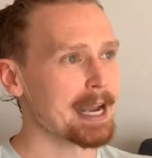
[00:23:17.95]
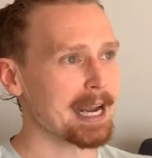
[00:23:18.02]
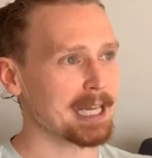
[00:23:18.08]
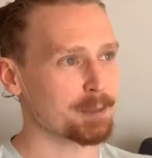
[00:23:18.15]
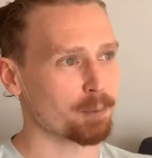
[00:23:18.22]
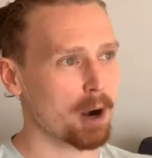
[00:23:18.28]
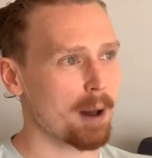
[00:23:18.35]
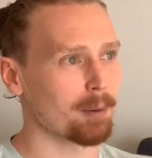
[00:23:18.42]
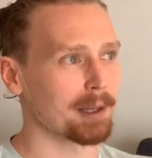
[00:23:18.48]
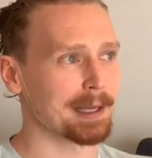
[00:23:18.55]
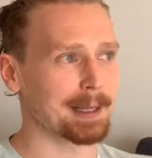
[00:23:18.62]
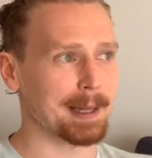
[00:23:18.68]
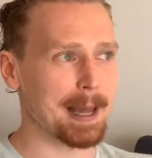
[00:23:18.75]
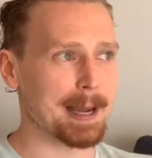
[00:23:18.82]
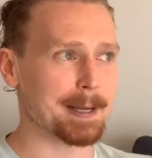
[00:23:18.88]
It's
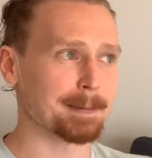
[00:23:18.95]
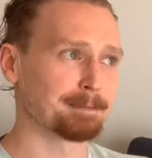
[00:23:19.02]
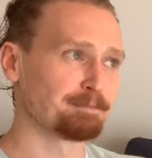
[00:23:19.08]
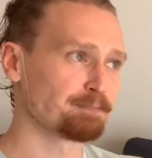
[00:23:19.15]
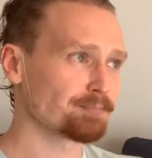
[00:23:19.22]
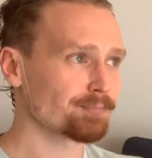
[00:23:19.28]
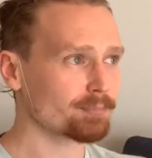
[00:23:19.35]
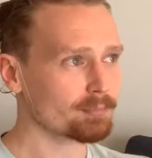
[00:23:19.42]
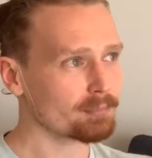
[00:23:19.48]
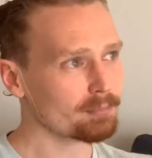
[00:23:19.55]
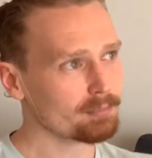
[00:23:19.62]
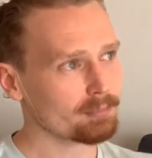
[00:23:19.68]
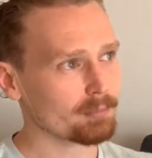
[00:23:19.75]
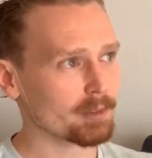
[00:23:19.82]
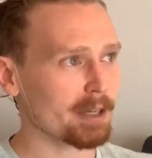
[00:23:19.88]
probably like
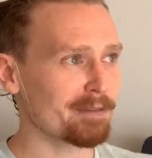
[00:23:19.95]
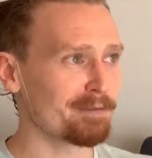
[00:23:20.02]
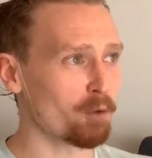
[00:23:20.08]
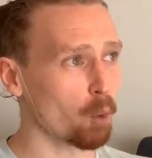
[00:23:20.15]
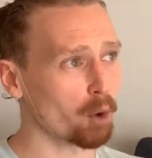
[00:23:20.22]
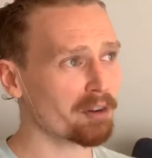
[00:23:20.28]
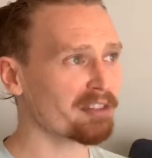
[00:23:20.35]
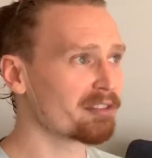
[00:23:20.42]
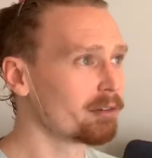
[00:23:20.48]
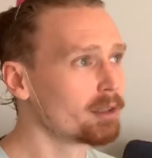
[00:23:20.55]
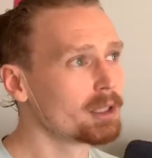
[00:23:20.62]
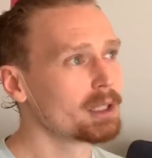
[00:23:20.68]
4th.